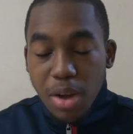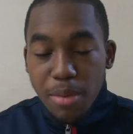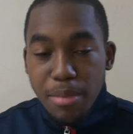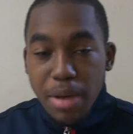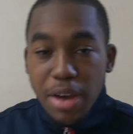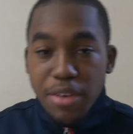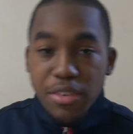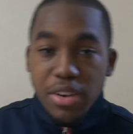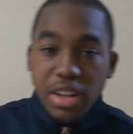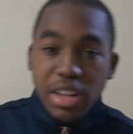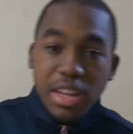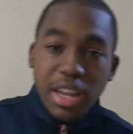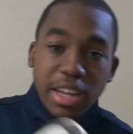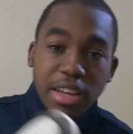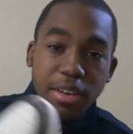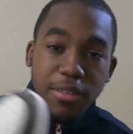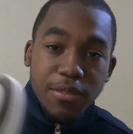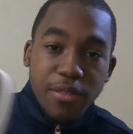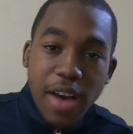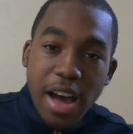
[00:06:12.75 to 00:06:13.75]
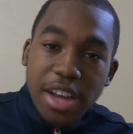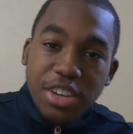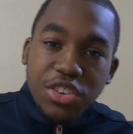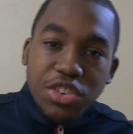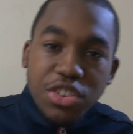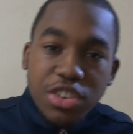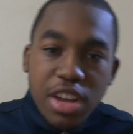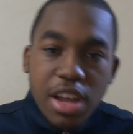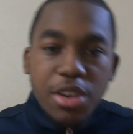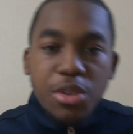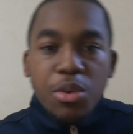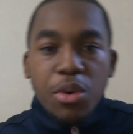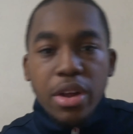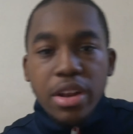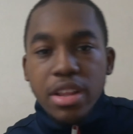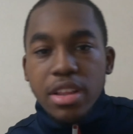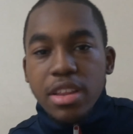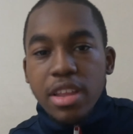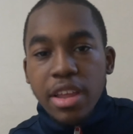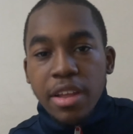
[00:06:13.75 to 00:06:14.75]
I'm not really like a fashion channel or
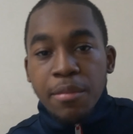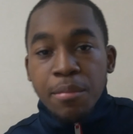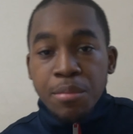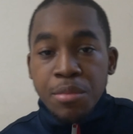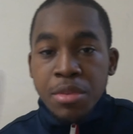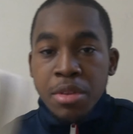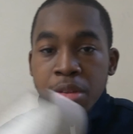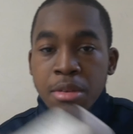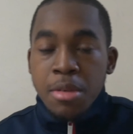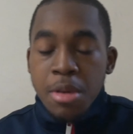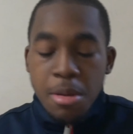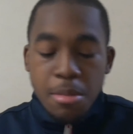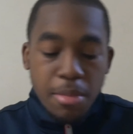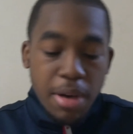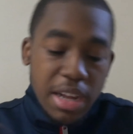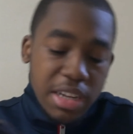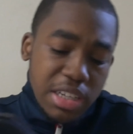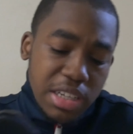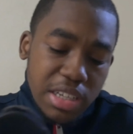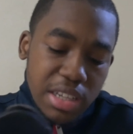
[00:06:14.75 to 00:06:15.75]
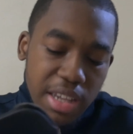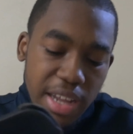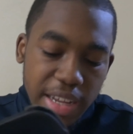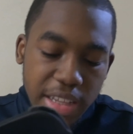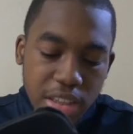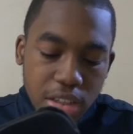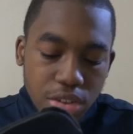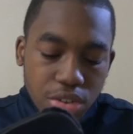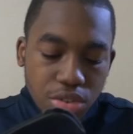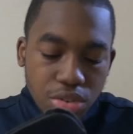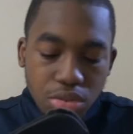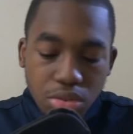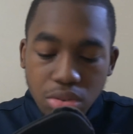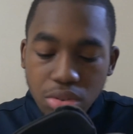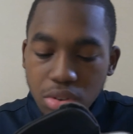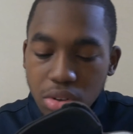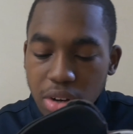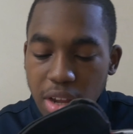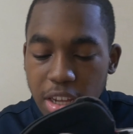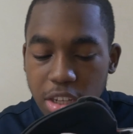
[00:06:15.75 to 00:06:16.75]
anything, but I just like the shoe,
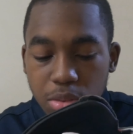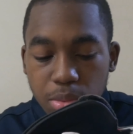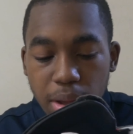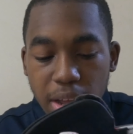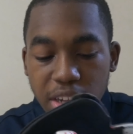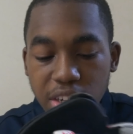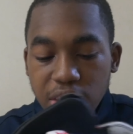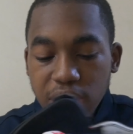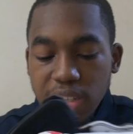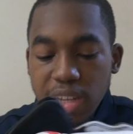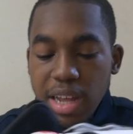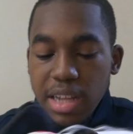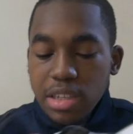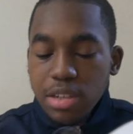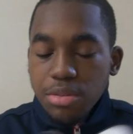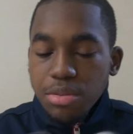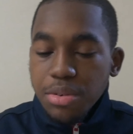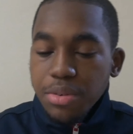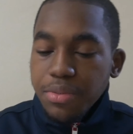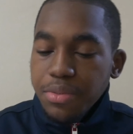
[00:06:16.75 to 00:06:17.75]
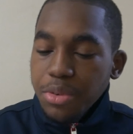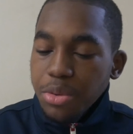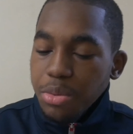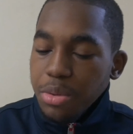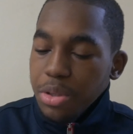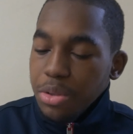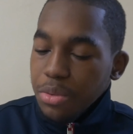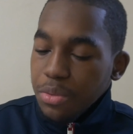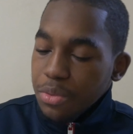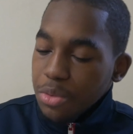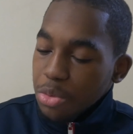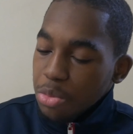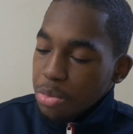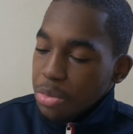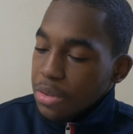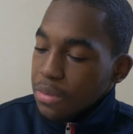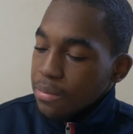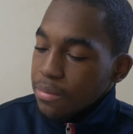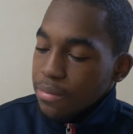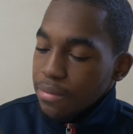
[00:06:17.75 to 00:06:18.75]
so that's why I just had to review it. You feel
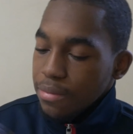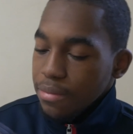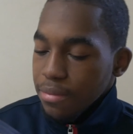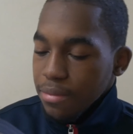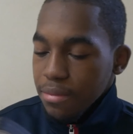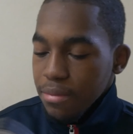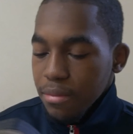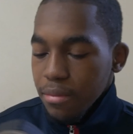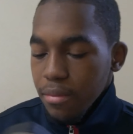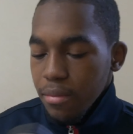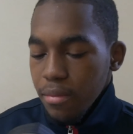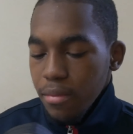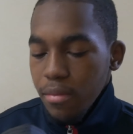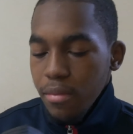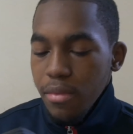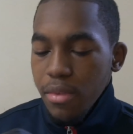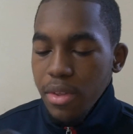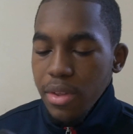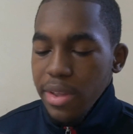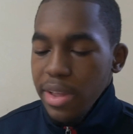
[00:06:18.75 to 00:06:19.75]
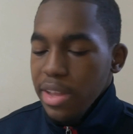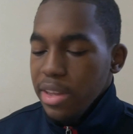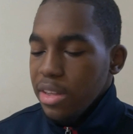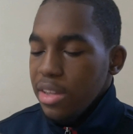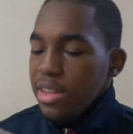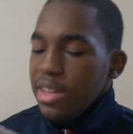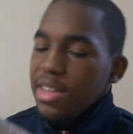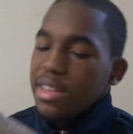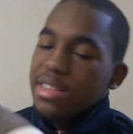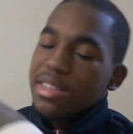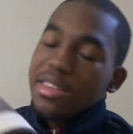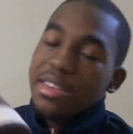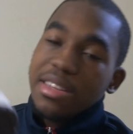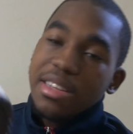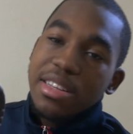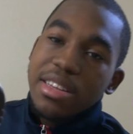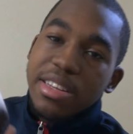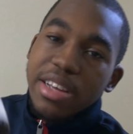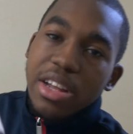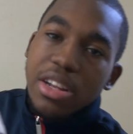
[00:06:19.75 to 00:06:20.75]
me? Look at the
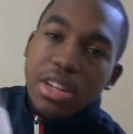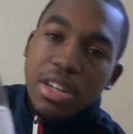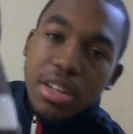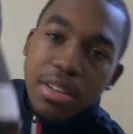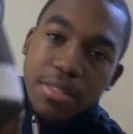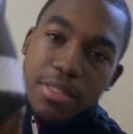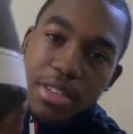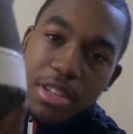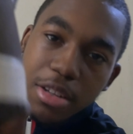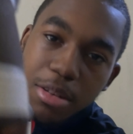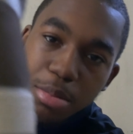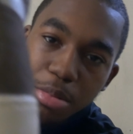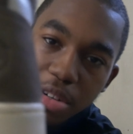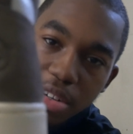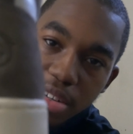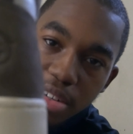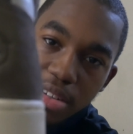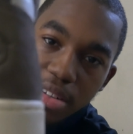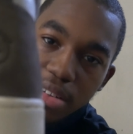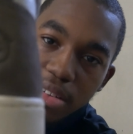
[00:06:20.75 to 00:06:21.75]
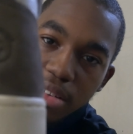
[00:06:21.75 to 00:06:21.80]
detailing of this, bro.